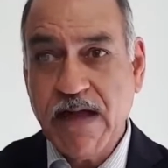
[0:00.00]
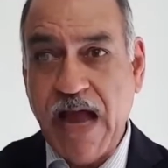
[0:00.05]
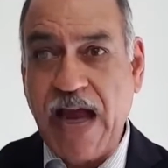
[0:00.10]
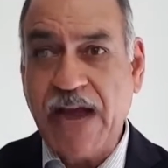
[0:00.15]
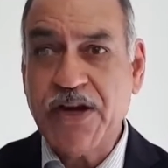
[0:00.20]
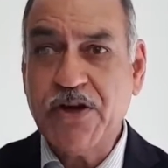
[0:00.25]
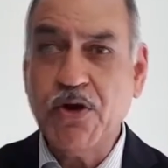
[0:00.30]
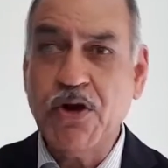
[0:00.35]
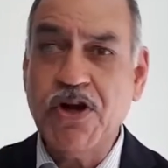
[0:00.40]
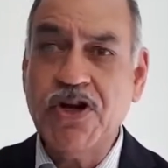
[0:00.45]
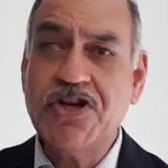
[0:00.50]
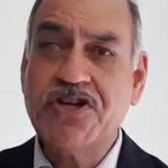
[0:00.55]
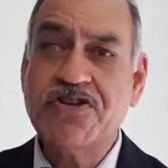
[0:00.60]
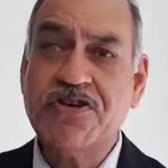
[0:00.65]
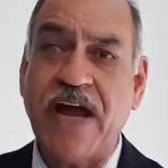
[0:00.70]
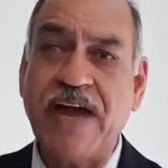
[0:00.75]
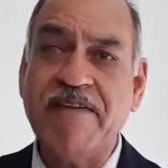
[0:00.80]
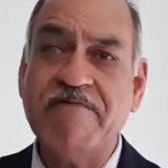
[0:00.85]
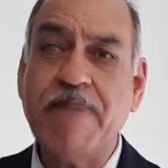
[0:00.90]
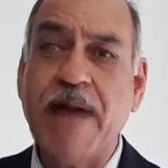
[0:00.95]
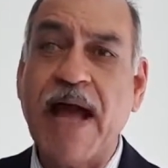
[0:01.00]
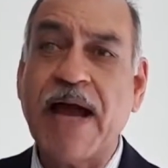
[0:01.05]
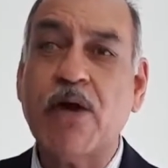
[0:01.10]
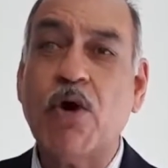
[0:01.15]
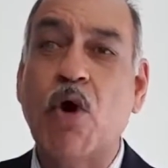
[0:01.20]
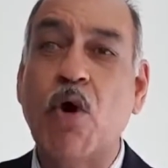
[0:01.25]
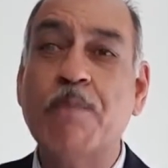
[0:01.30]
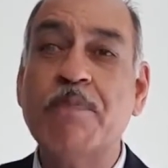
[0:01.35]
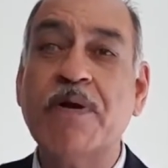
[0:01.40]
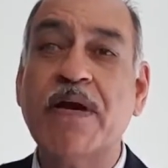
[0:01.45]
and you'll drive back
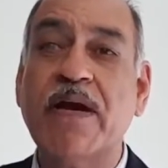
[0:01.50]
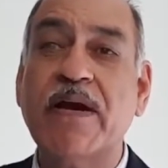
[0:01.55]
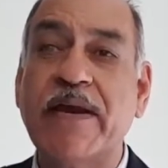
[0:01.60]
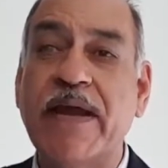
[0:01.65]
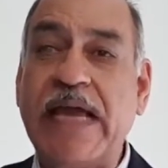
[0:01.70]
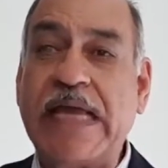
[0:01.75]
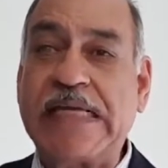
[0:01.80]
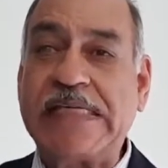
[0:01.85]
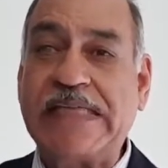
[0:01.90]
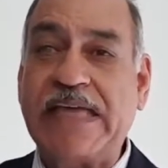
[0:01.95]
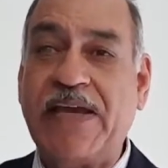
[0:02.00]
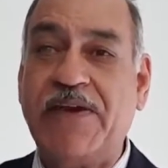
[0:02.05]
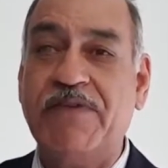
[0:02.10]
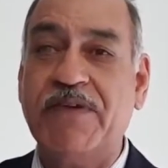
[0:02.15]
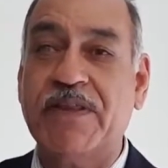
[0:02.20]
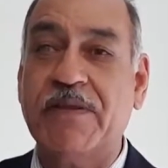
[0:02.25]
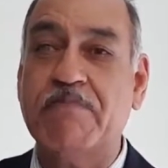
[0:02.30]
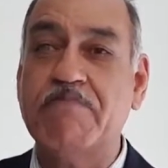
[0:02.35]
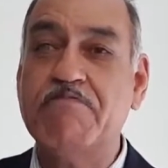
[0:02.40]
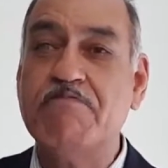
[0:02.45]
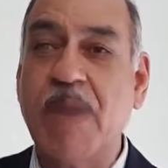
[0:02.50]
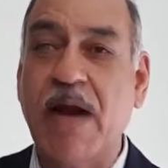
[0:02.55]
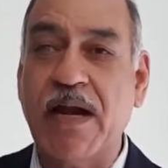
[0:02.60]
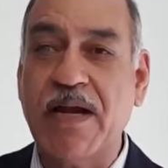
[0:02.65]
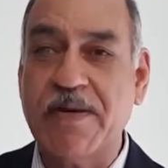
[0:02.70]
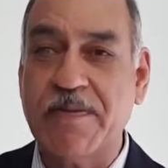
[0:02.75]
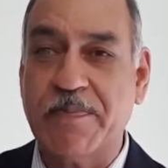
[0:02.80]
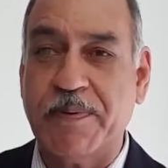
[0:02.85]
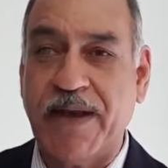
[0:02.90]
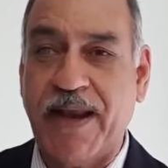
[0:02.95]
home crazy with
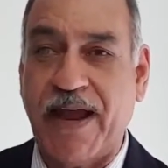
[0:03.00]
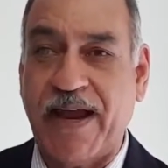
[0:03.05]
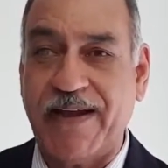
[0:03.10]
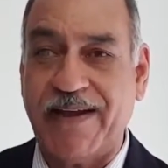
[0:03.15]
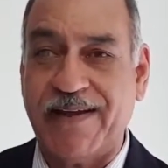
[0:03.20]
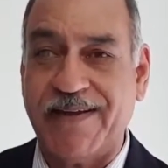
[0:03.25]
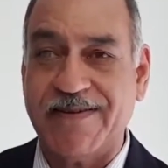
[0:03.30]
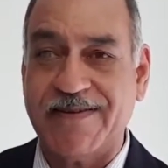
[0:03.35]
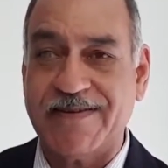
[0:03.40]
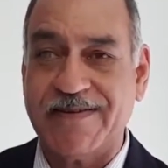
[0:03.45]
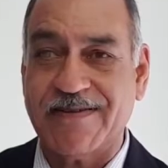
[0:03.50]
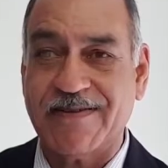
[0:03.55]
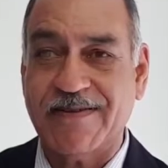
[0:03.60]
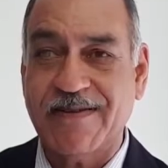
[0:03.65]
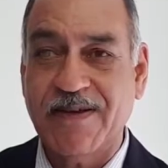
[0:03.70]
multiple ideas.